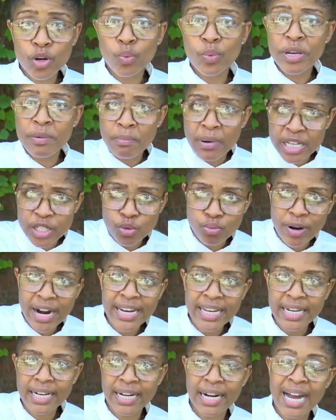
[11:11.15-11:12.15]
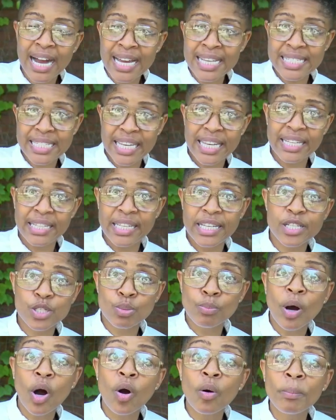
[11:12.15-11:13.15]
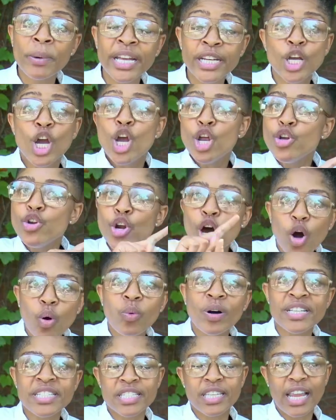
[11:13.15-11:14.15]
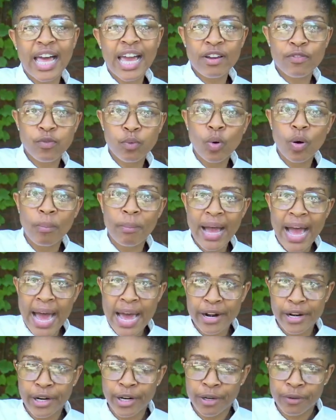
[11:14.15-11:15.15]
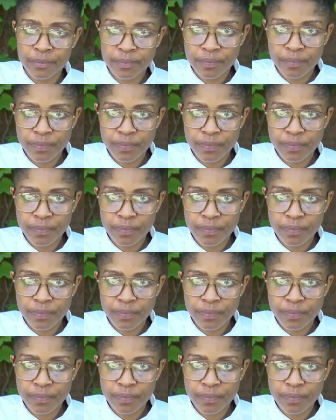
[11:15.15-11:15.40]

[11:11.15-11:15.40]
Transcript: We must recognize in this moment, no one's life will matter